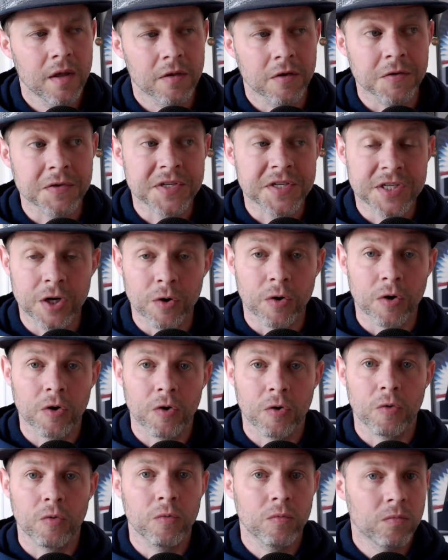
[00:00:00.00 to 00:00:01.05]
There's
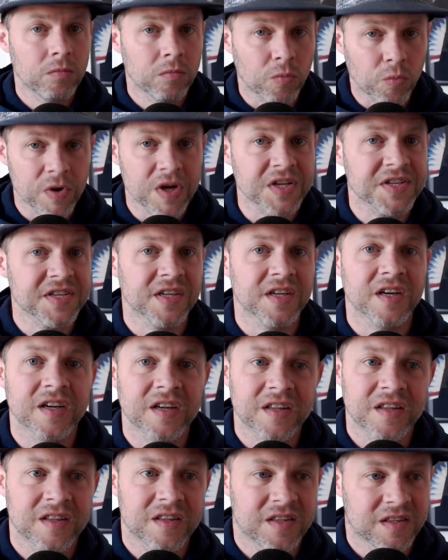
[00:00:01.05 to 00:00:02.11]
zero reason